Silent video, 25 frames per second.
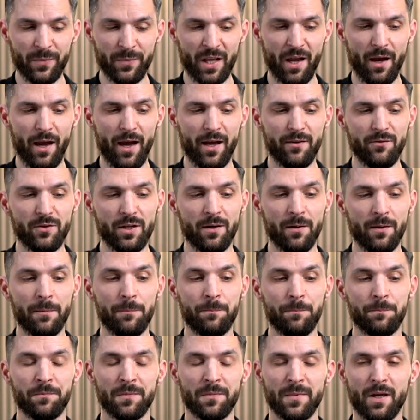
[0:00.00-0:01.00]
And
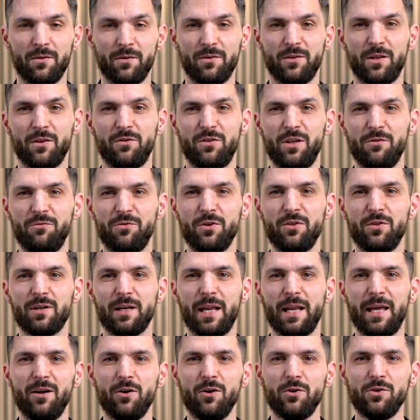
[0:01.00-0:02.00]
the different
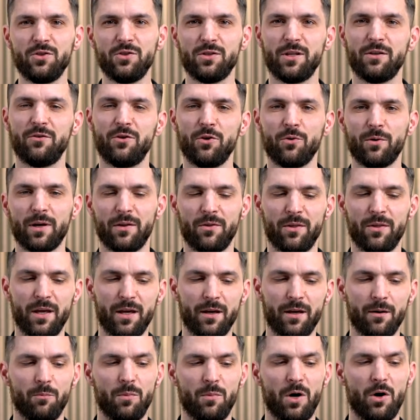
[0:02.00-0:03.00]
layers that you can think
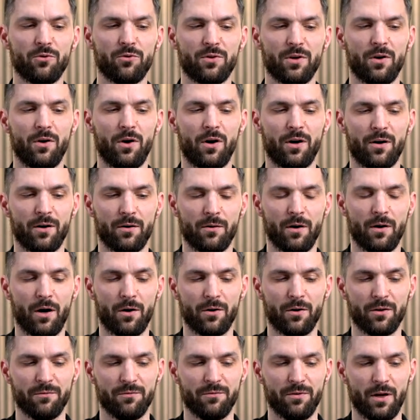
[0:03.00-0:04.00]
about are
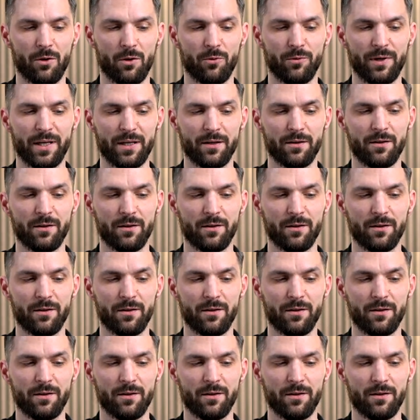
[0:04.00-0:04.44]
the following.